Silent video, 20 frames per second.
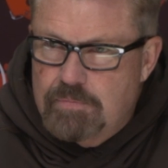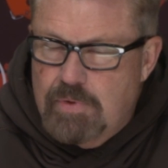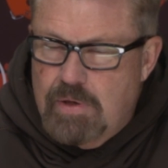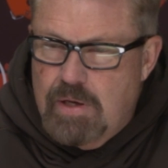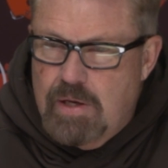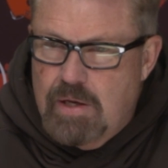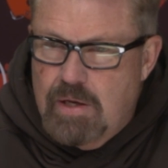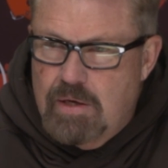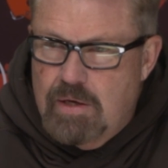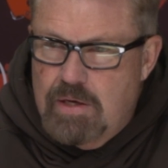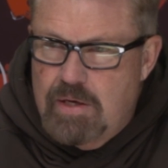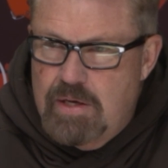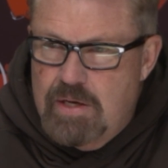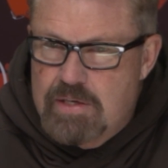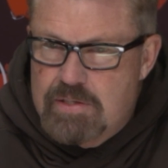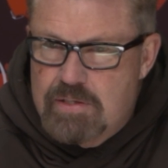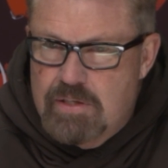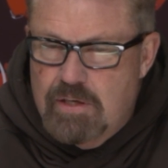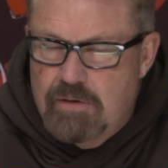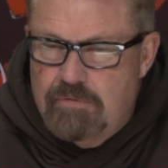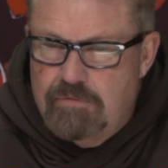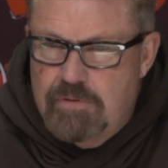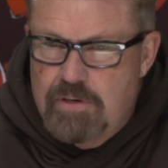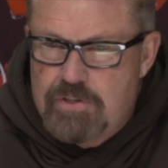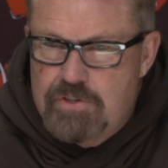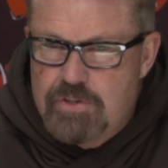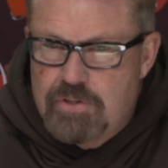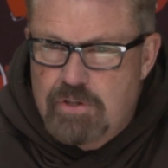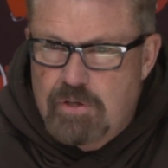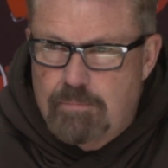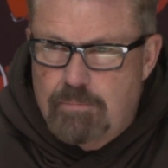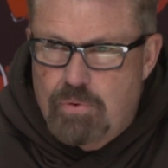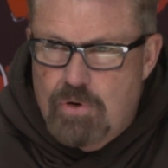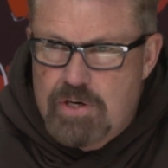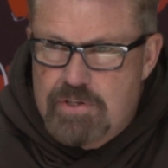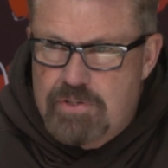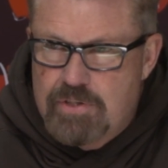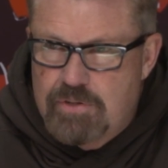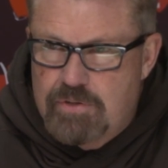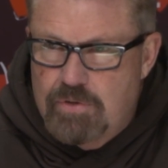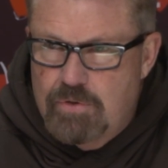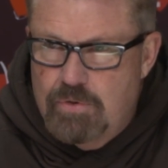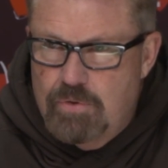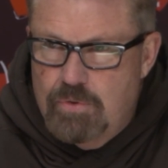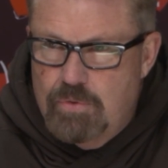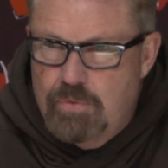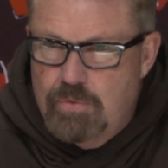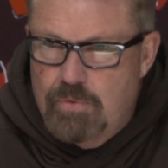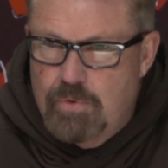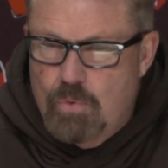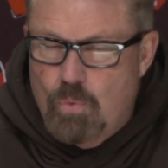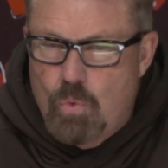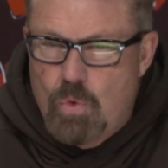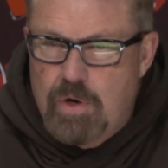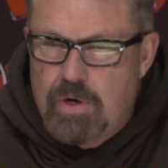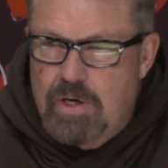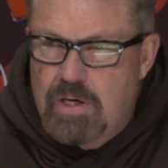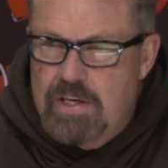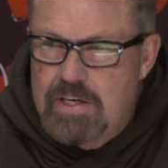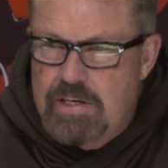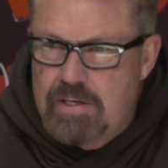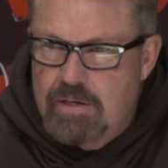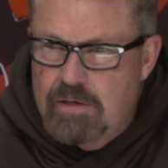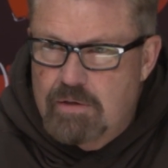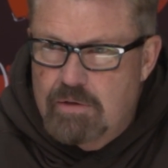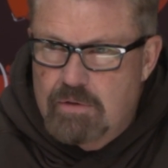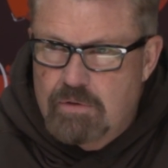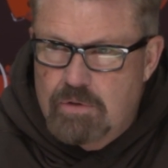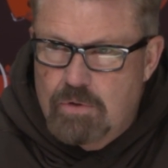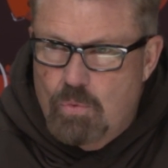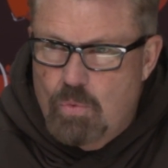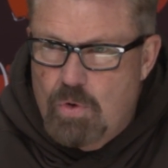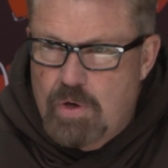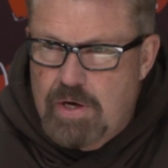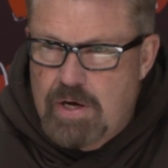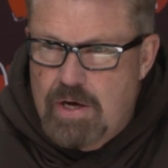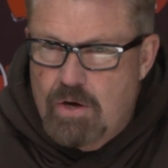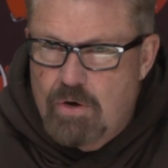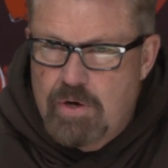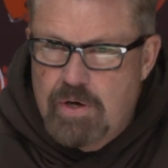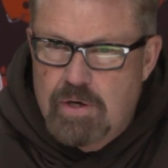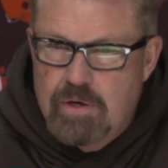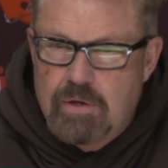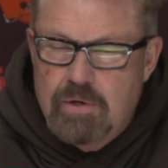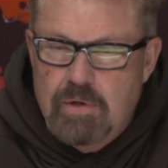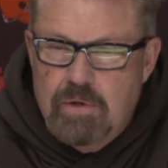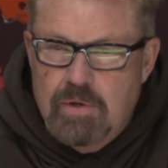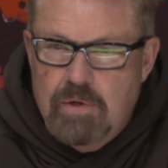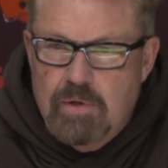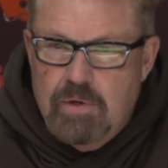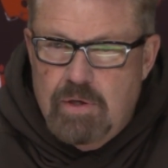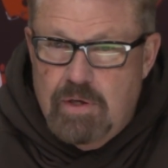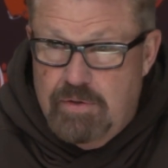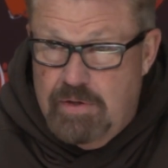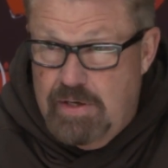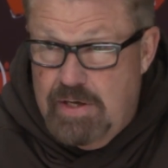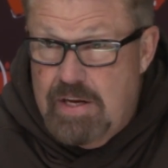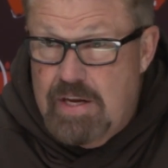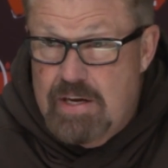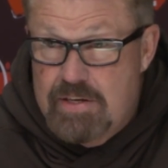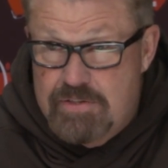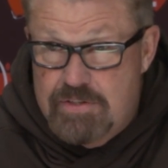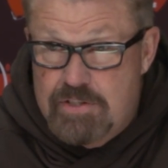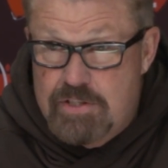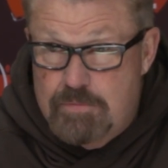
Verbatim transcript: and he has enough vision to press it to the one leak, the one area. And then he has the